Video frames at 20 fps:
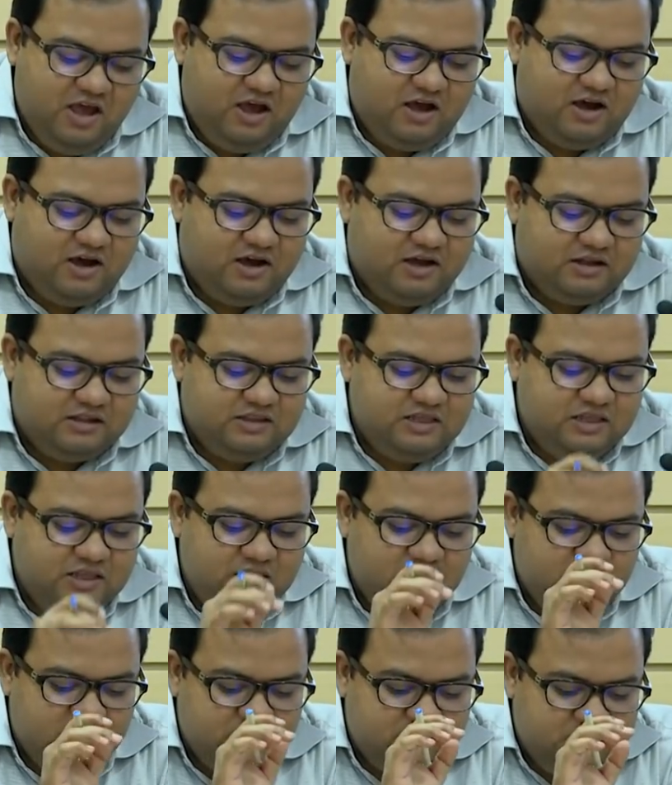I
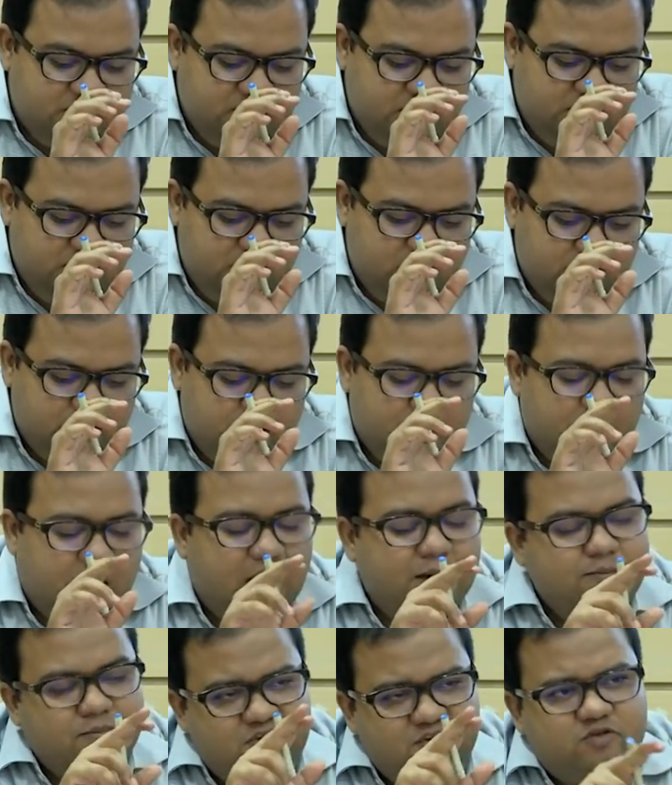
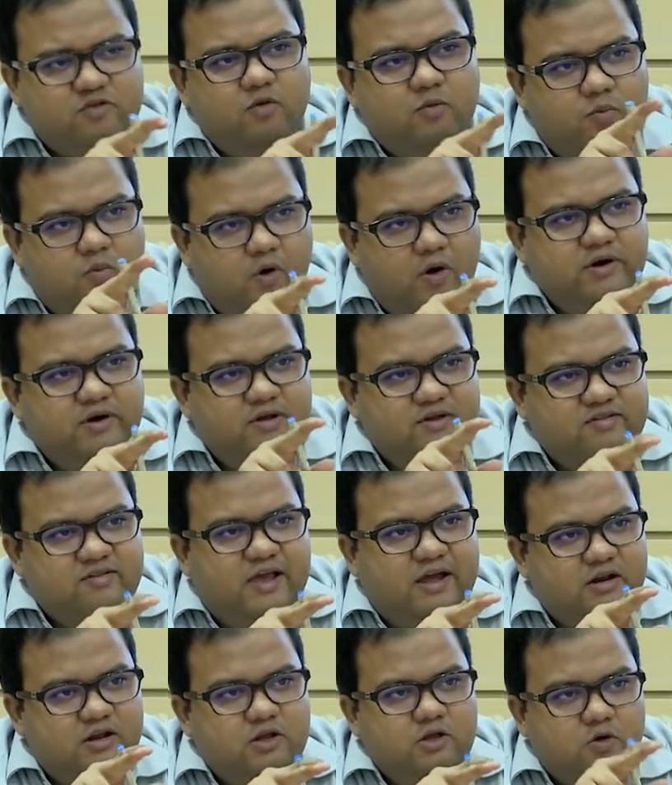missed your point
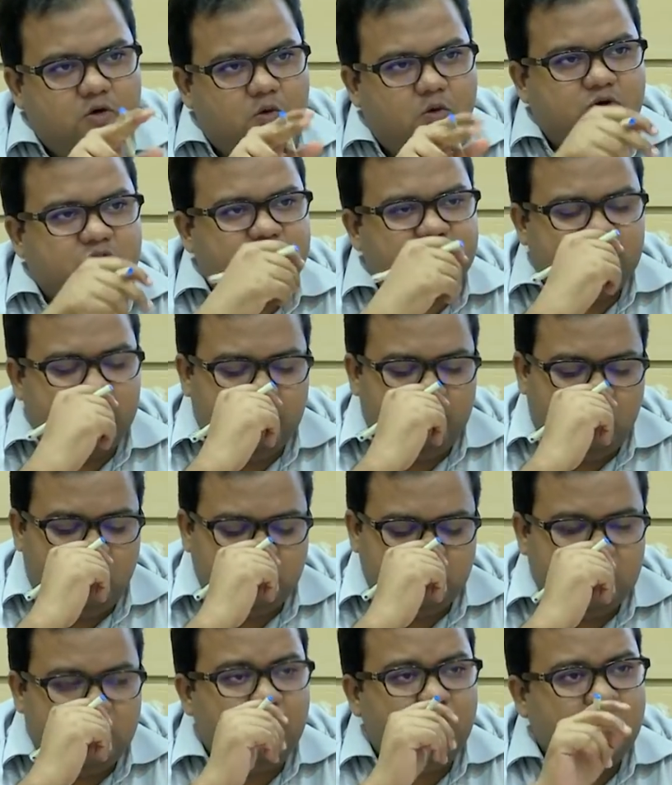exactly, your question
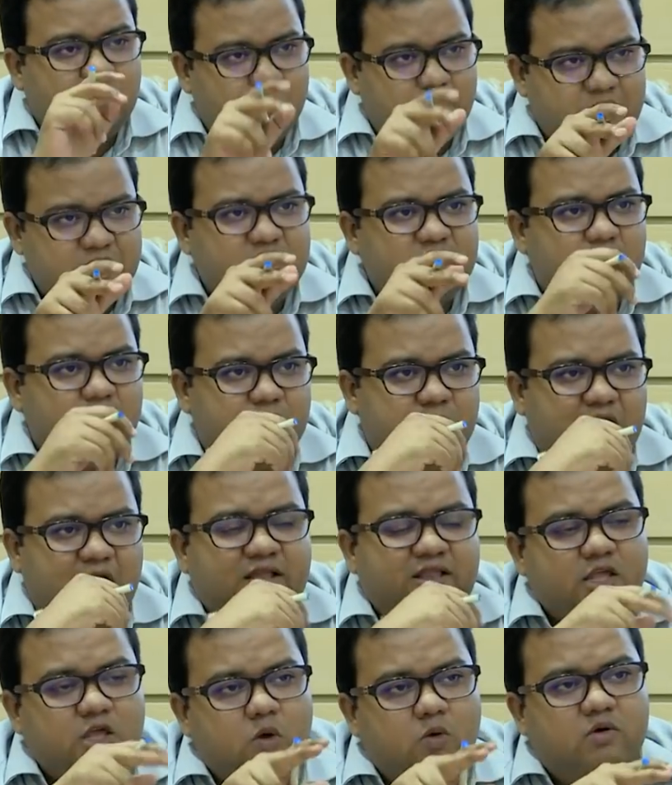about the BJP.
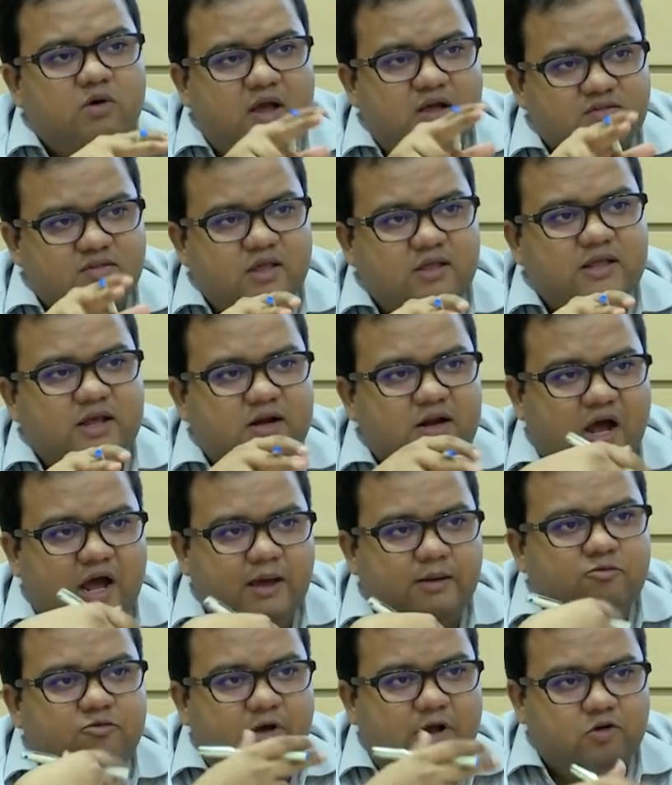I think you were asking that
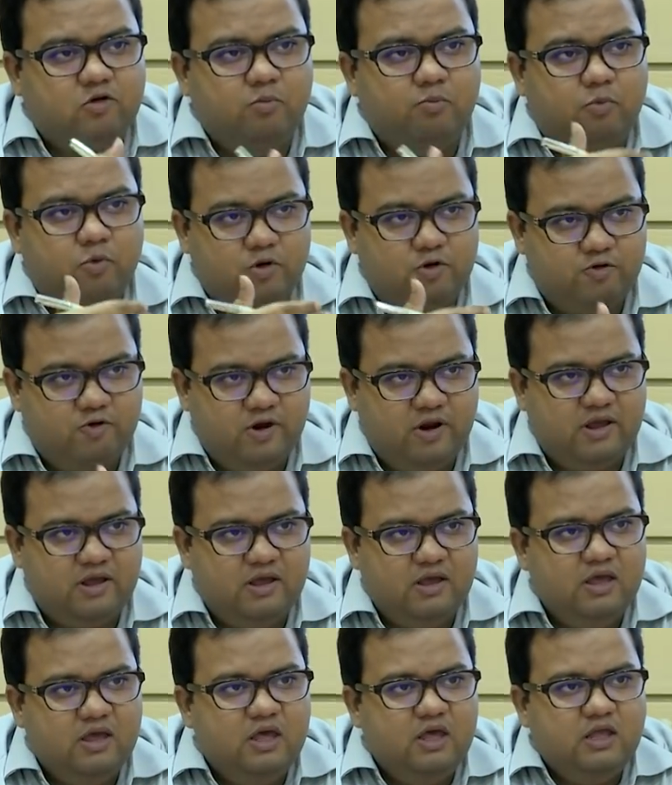I'm trying to
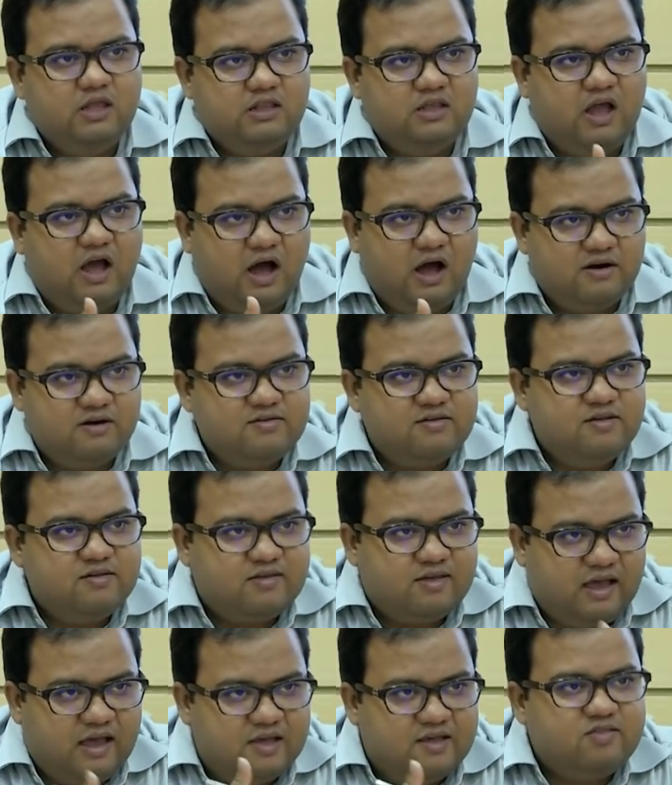portray the
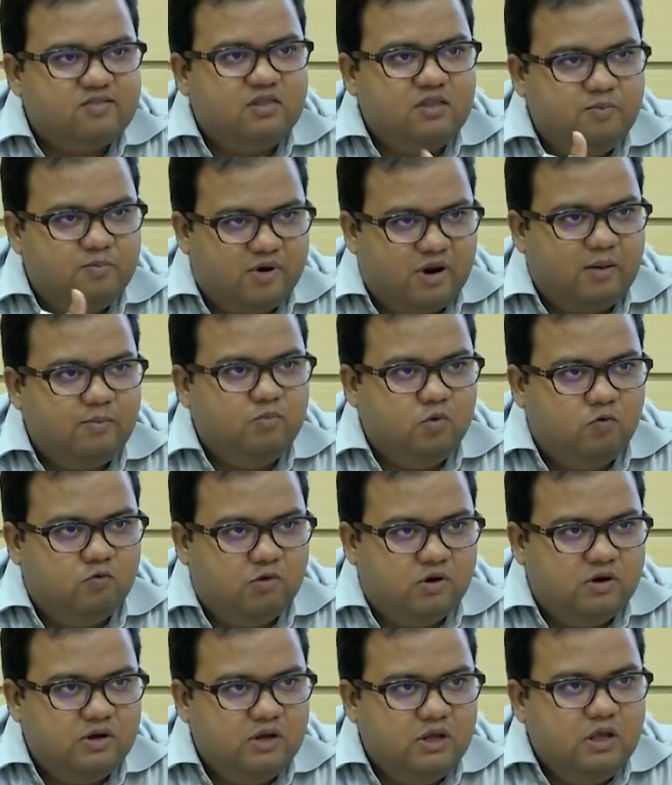RSS as the prime
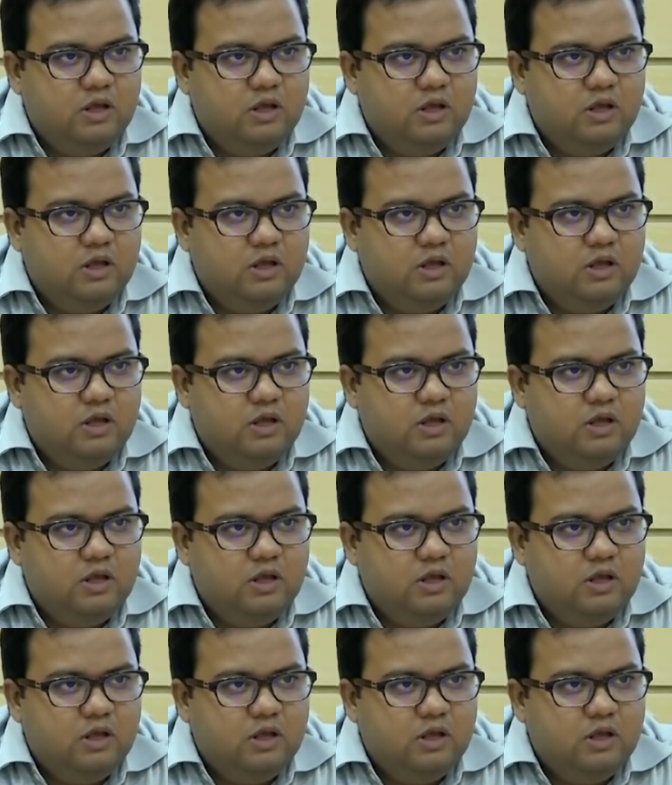mover.